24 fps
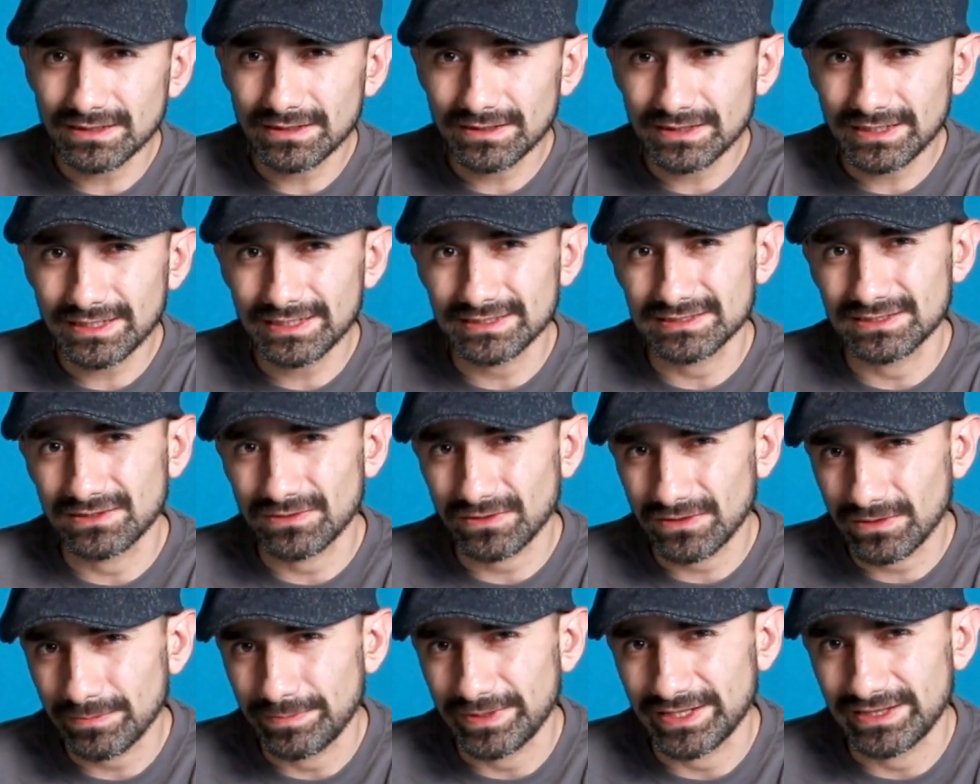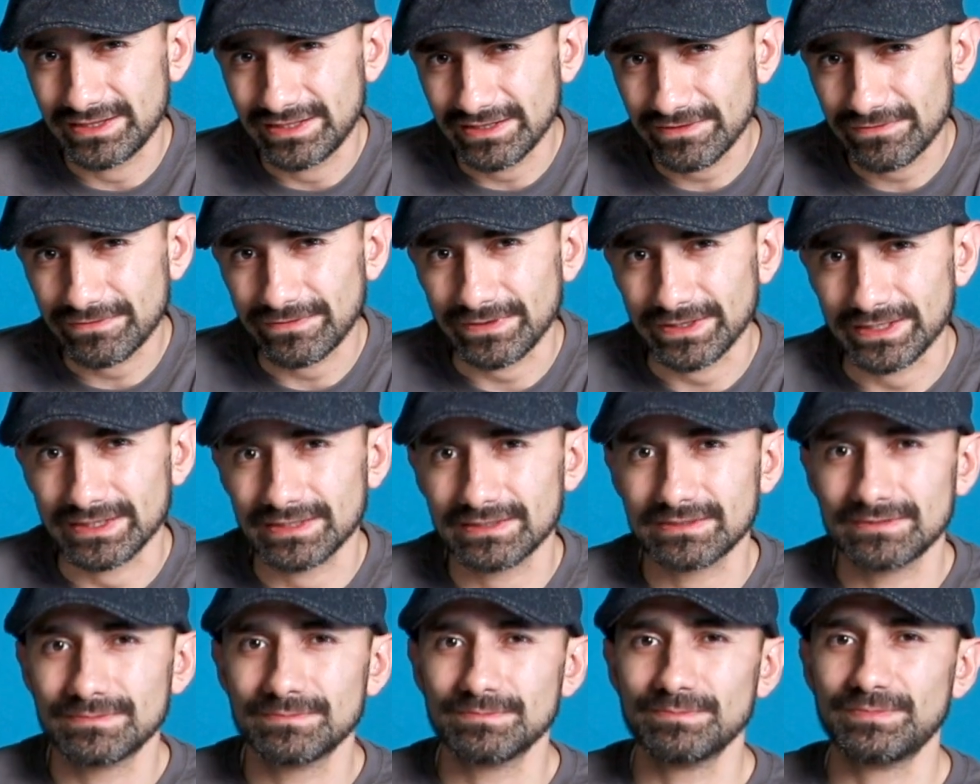learning is going to be different,
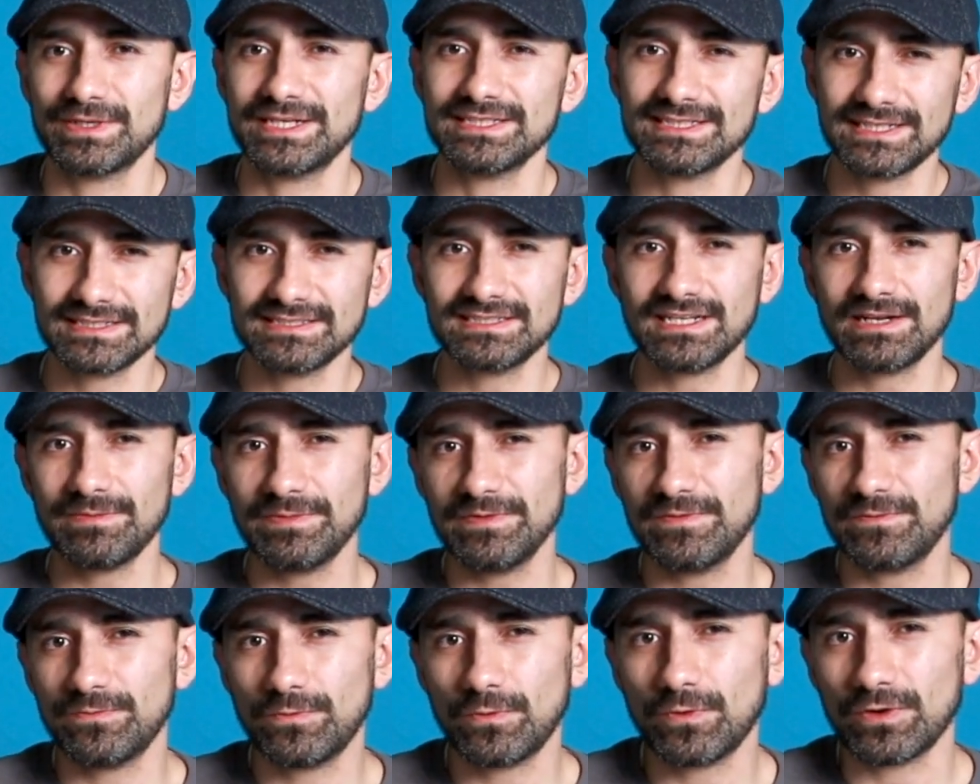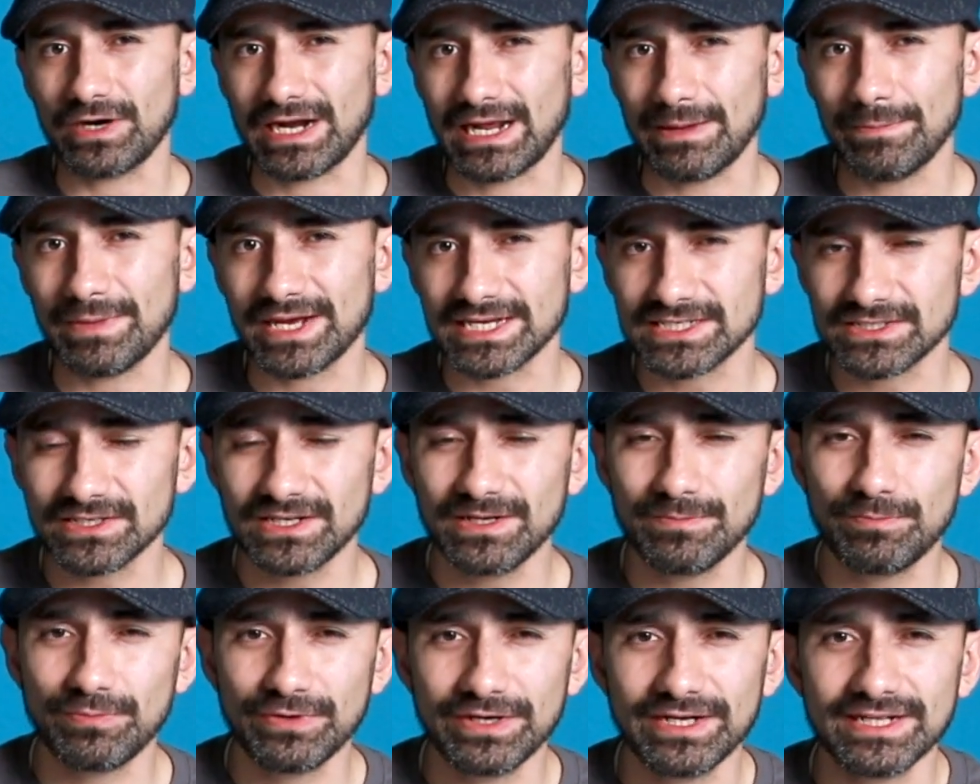but as I said before, I'm
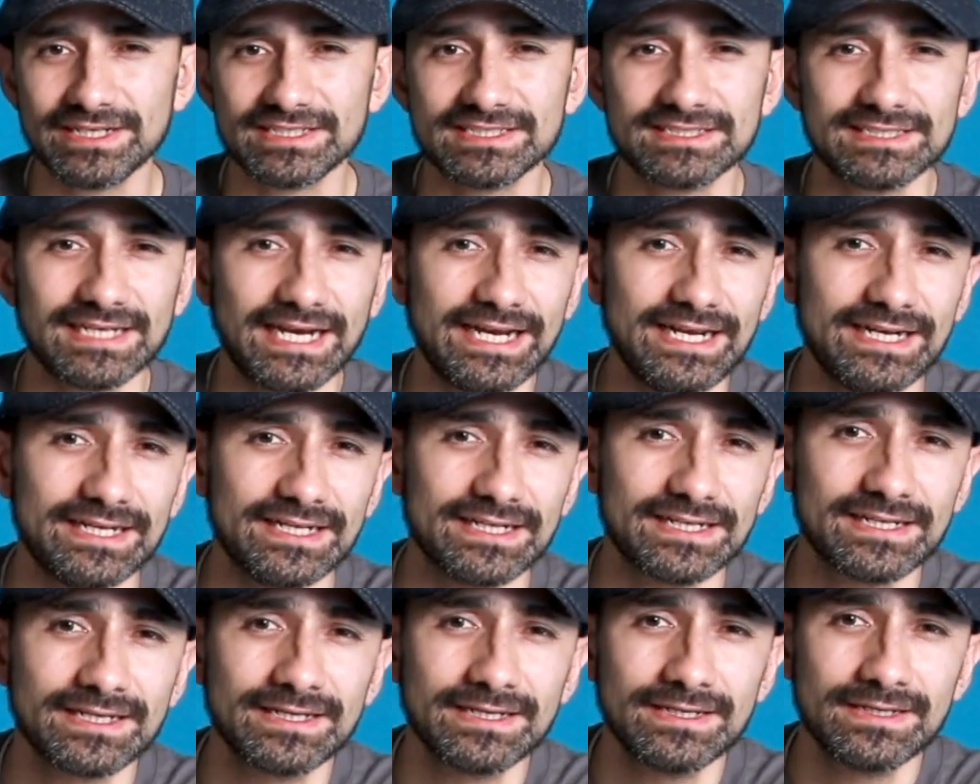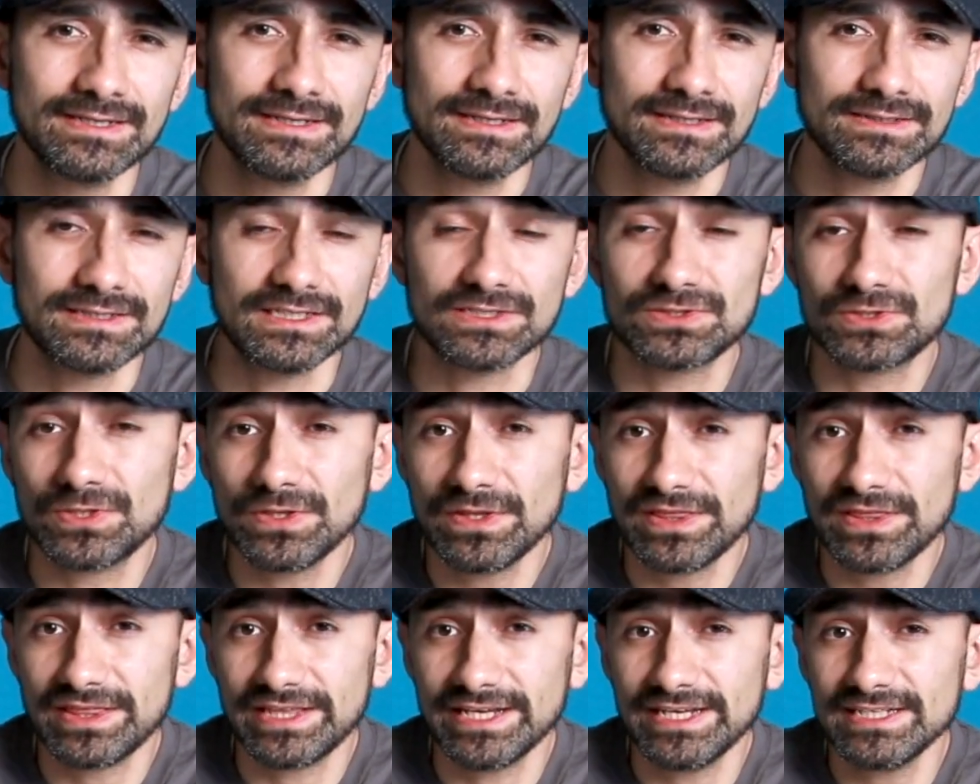actually pretty excited. The
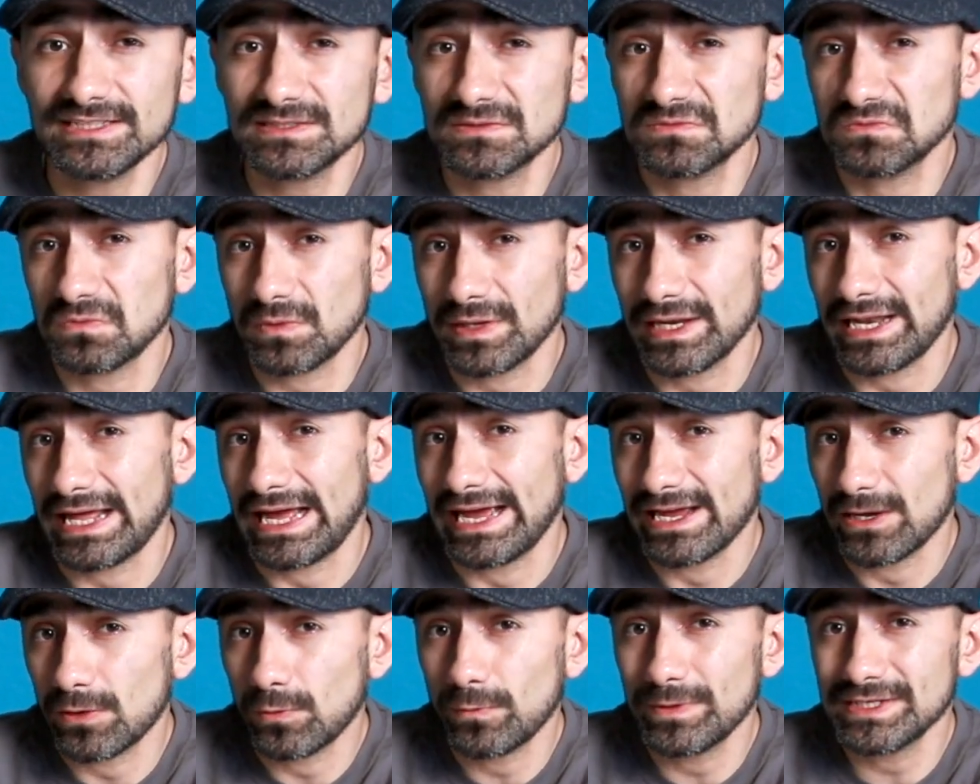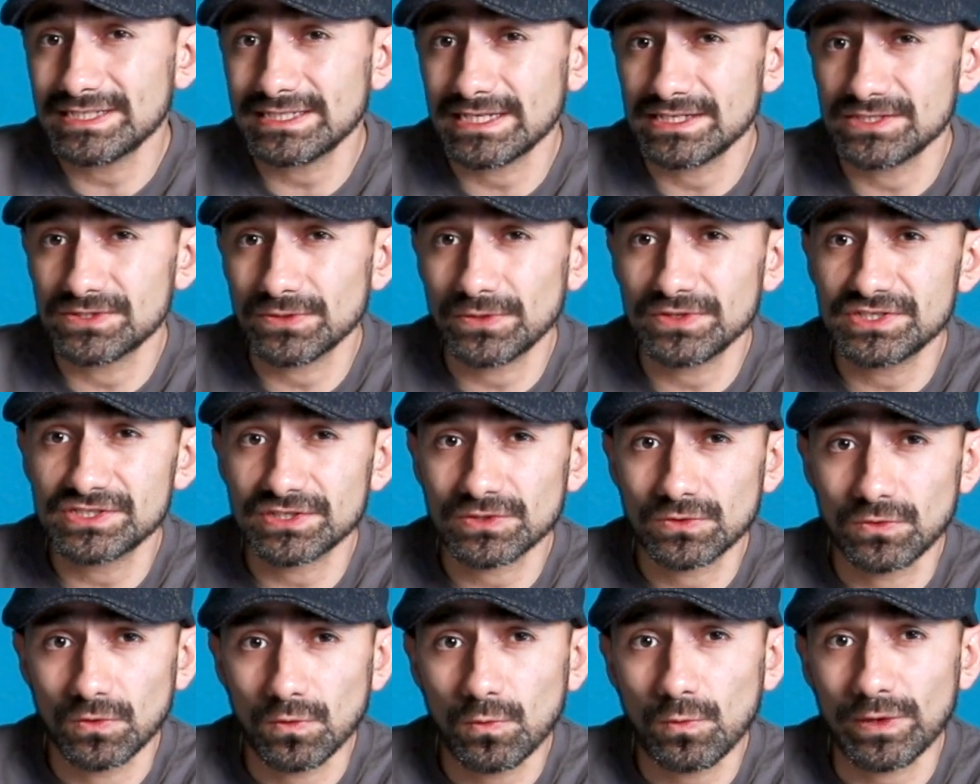truth is, while I always enjoyed
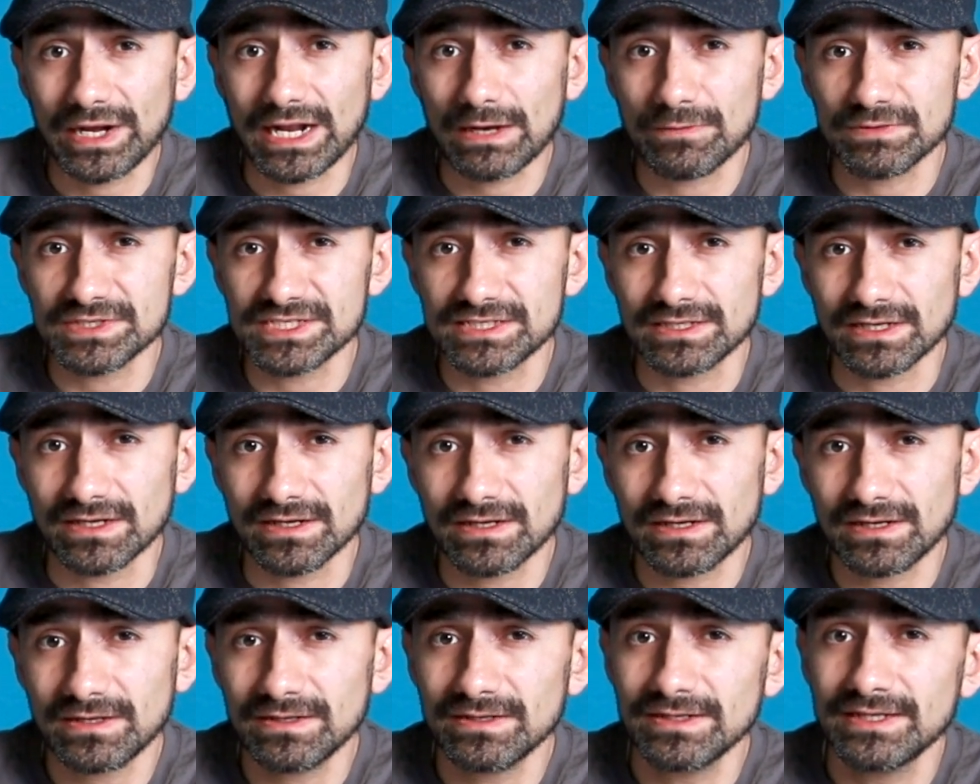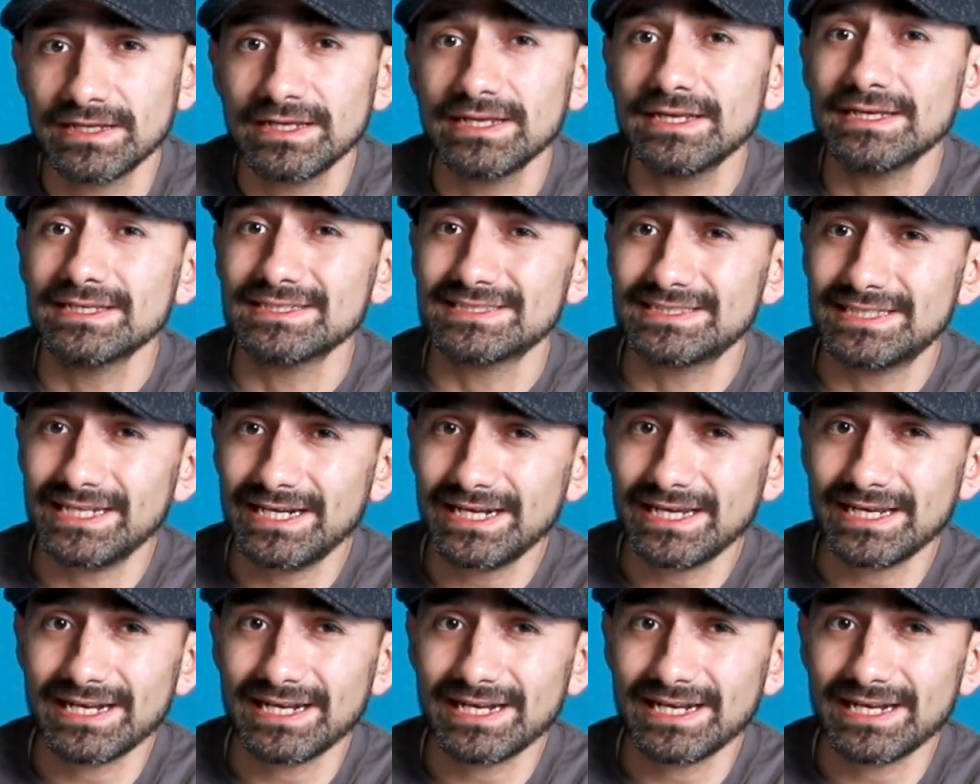school when I was younger, sitting